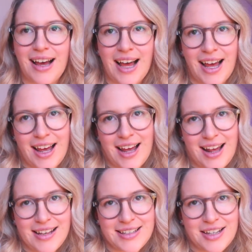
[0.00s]

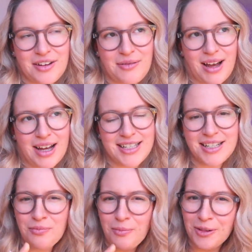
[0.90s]
Uh, so I
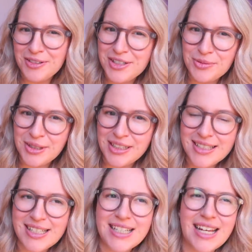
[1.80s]
didn't want to
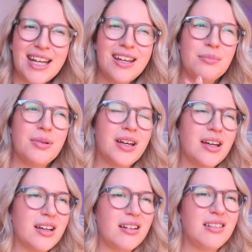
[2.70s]
work today,
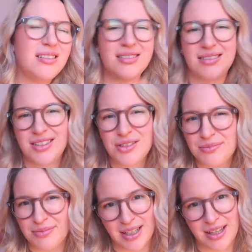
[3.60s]
but it
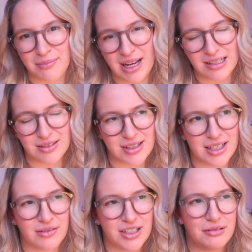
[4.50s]
doesn't really matter, does
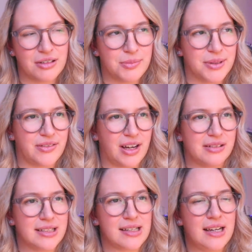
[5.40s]
it, if I do a couple of
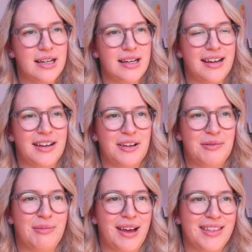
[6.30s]
hours.
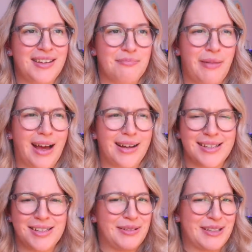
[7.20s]
Um, I think Matt
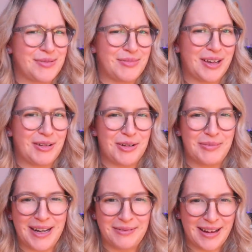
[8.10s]
is doing something at
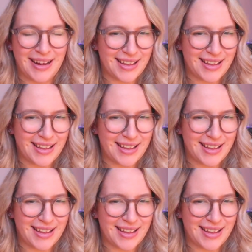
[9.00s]
home anyway.